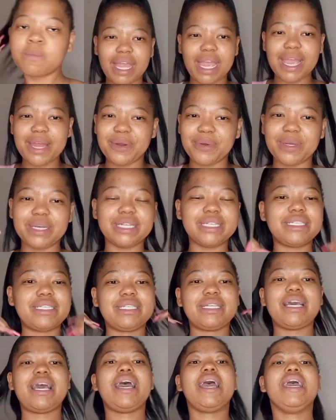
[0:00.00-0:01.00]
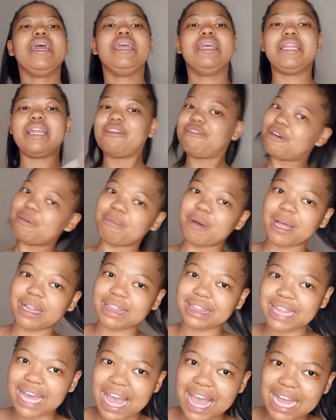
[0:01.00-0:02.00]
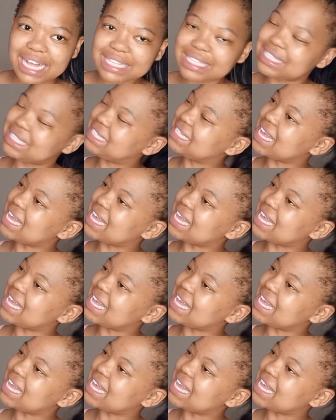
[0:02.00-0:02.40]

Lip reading: Anyways, enough about that.